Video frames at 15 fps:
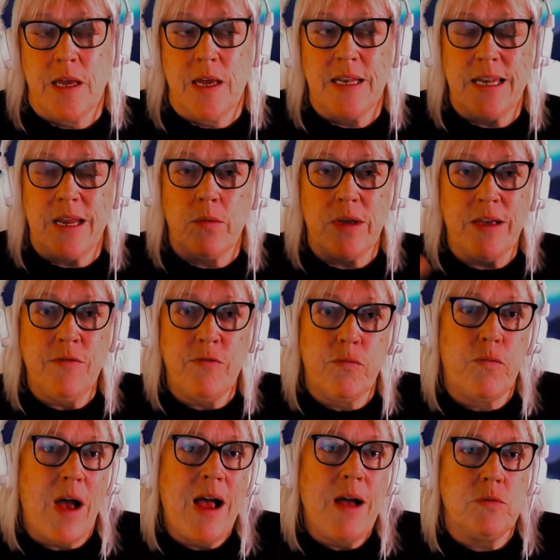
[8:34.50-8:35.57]
Now, if
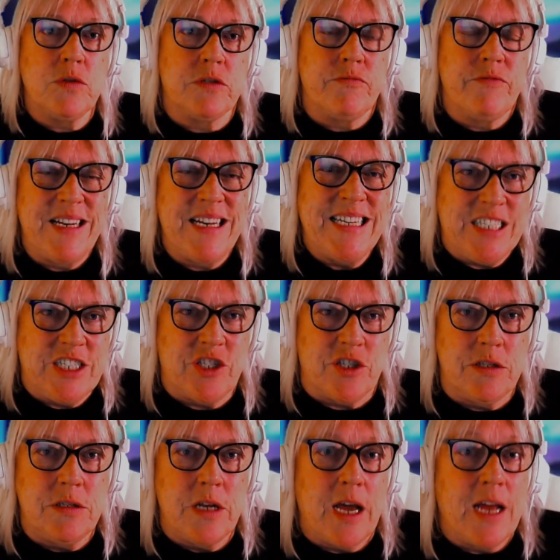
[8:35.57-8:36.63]
I was a
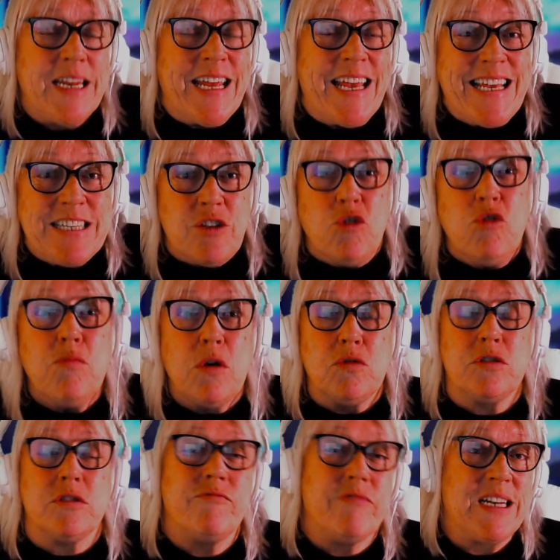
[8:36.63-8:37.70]
religion, and it is
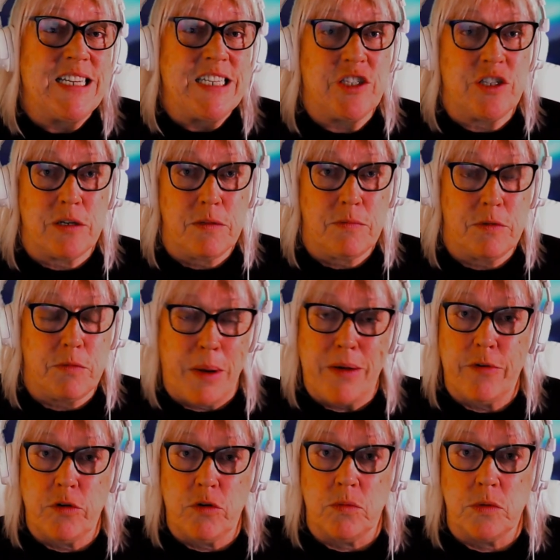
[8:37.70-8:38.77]
almost a religion, the
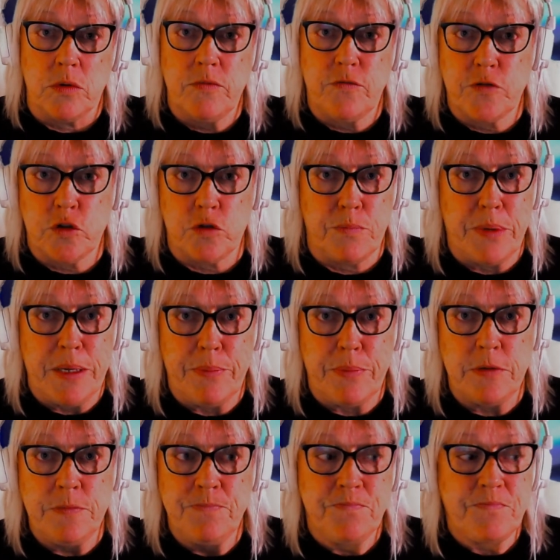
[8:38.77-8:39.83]
paranormal for some
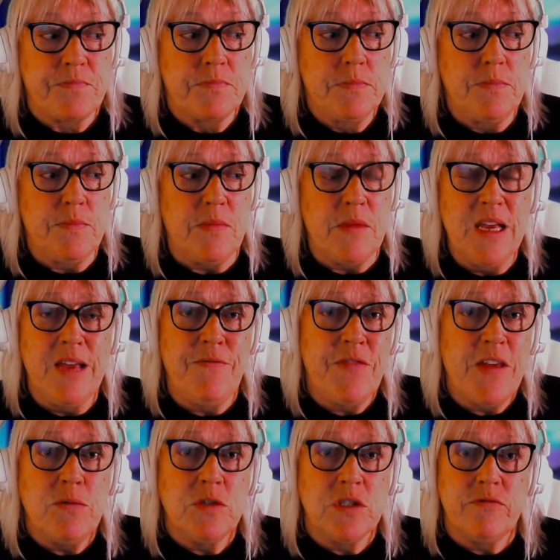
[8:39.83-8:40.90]
people, if
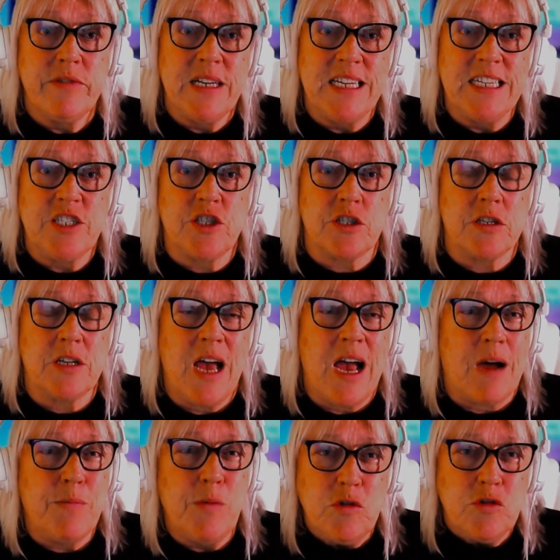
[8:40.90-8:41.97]
that was a religion,
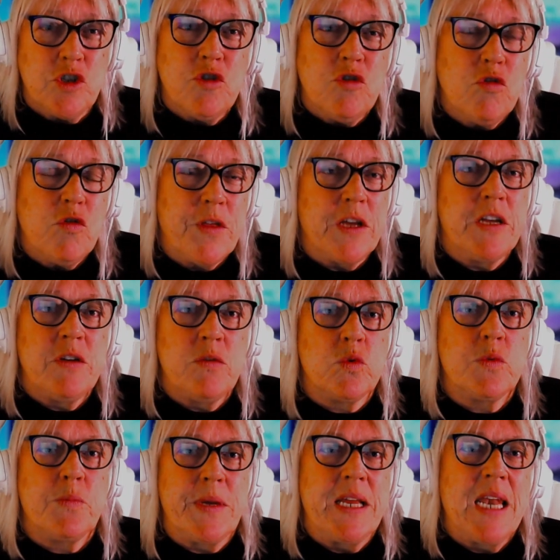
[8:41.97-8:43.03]
I'm not sure that it
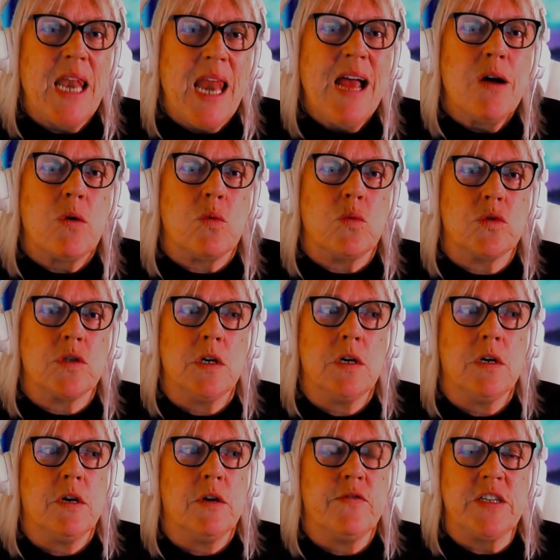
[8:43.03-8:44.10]
would be allowed
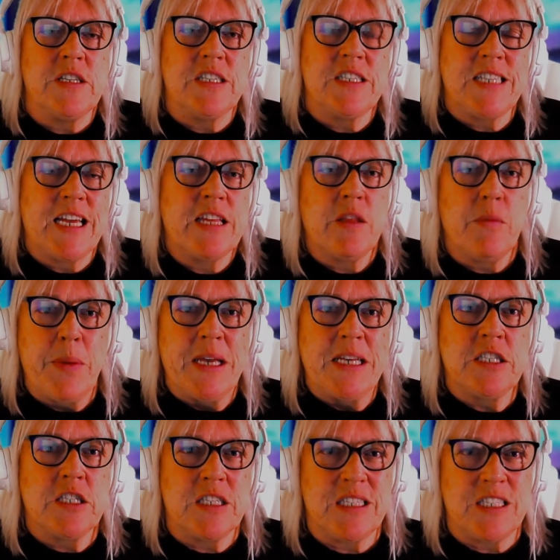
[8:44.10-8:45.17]
for you to take the
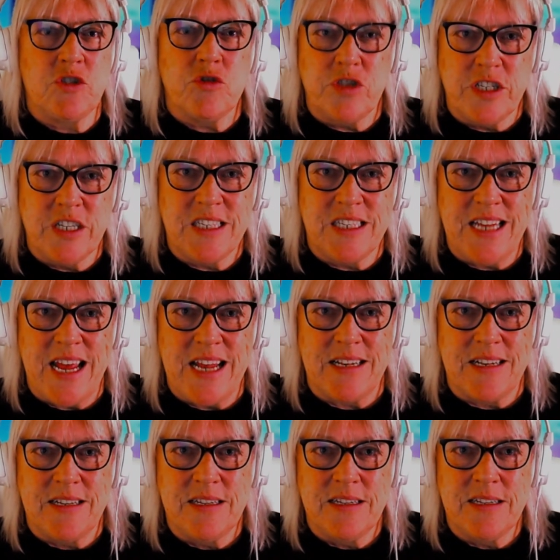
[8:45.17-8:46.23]
piss to such extent.